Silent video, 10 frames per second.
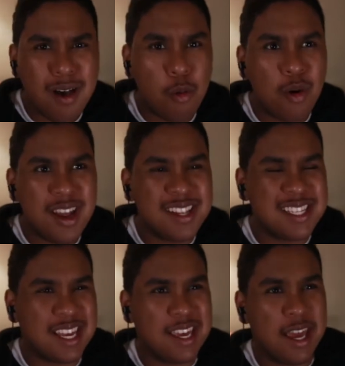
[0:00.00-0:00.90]
What a
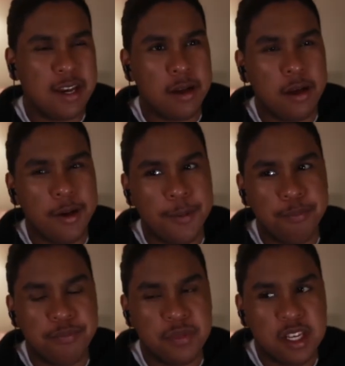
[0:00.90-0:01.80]
second,
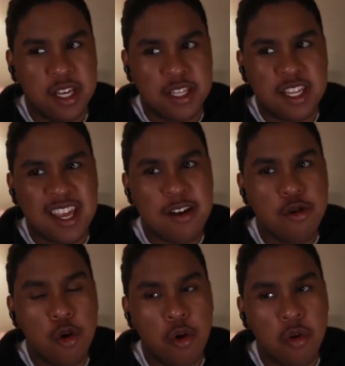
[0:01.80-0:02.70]
did they
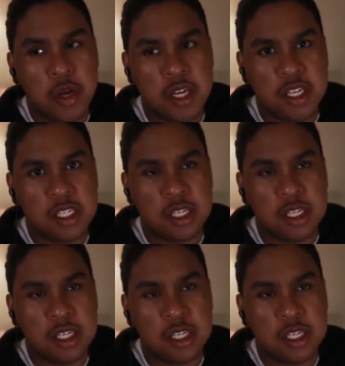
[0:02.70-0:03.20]
know he's